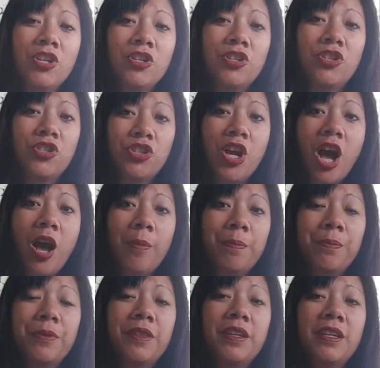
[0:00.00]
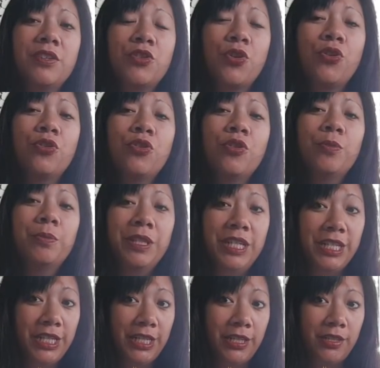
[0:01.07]
Stop the internal
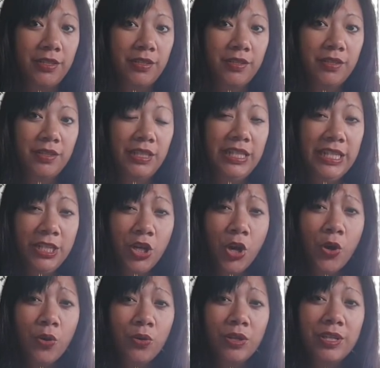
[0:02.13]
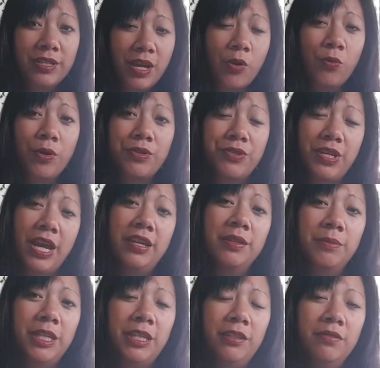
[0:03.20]
bleeding. Ego is our worst
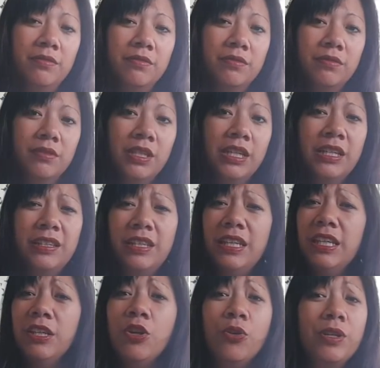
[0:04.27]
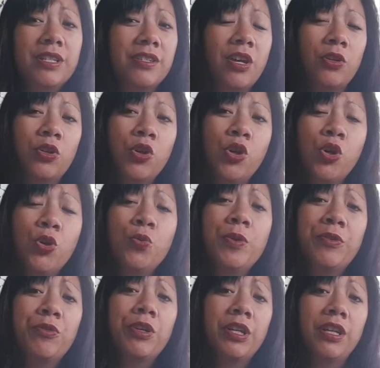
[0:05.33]
enemy. The ego is not who we
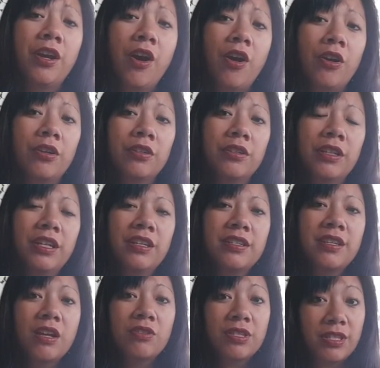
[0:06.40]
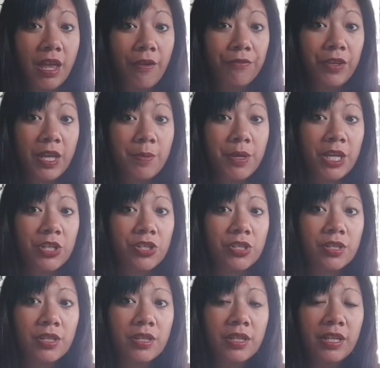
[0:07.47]
really are. It is our self-image.
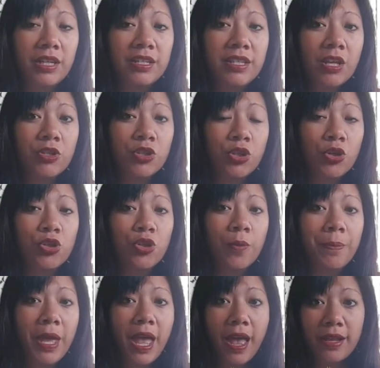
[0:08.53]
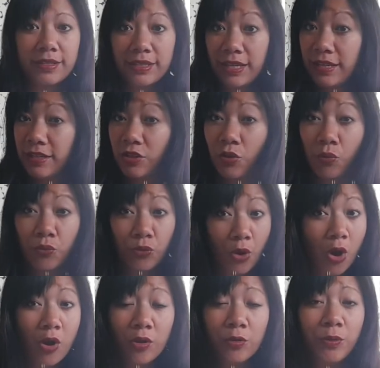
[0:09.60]
It is our social mask. It is the
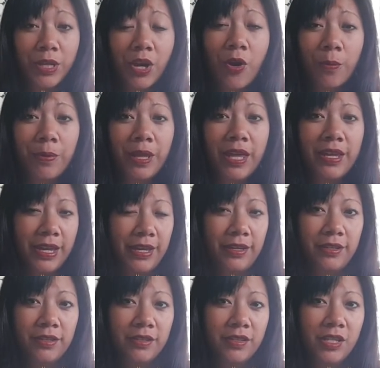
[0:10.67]
role we are playing.